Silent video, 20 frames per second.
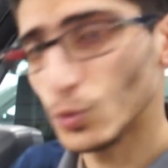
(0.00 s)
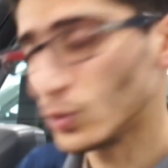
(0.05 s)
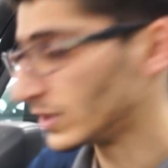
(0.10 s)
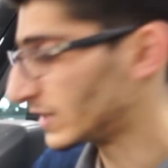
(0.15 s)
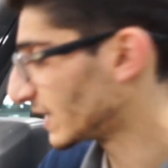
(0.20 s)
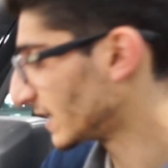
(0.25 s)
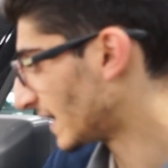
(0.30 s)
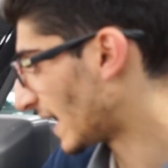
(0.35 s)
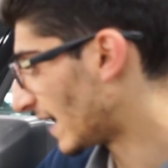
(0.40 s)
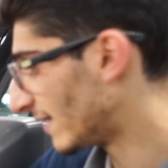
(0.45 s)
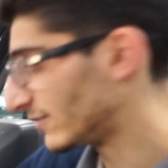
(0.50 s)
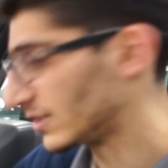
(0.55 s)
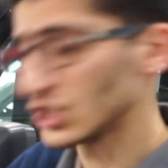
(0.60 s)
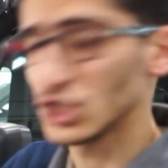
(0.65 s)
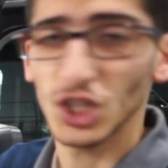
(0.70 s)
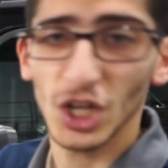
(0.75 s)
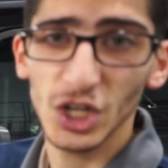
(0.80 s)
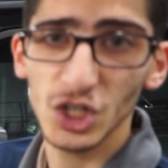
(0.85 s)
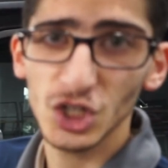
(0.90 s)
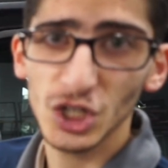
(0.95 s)
We didn't have to
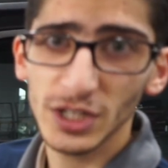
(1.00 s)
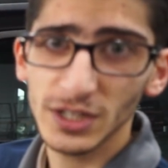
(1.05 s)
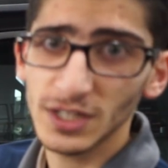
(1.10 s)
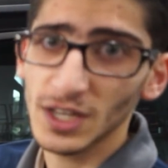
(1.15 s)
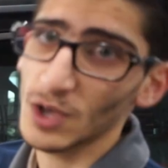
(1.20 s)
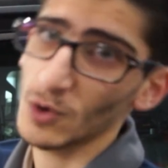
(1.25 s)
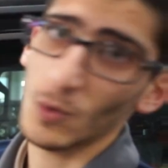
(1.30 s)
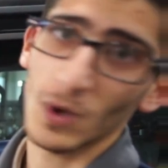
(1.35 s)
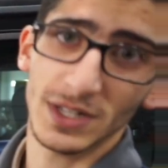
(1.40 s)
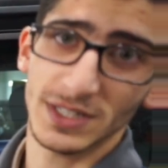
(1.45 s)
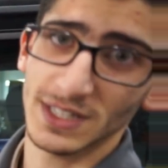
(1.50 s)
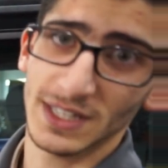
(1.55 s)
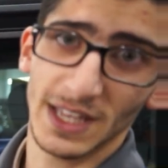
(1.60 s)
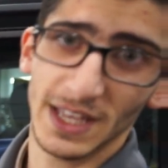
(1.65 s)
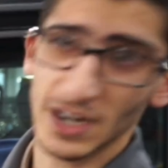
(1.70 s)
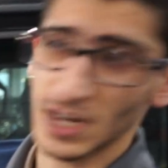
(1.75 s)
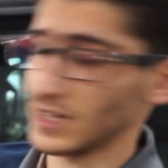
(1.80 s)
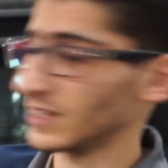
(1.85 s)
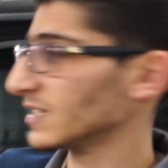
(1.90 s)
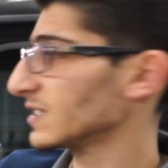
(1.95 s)
change it. It wasn't
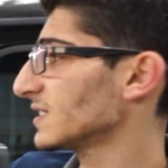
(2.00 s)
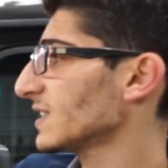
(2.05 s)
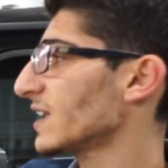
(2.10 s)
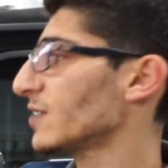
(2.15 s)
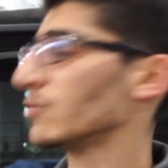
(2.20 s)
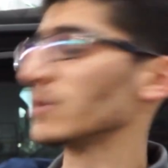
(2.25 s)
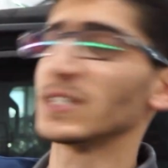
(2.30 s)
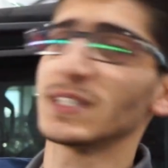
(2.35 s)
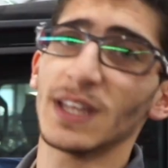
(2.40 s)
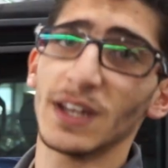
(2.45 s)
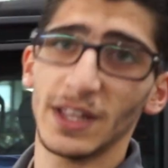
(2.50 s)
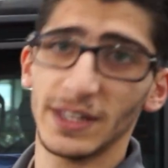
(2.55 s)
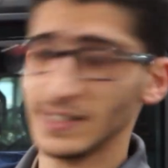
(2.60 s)
hit on this side, it was hit on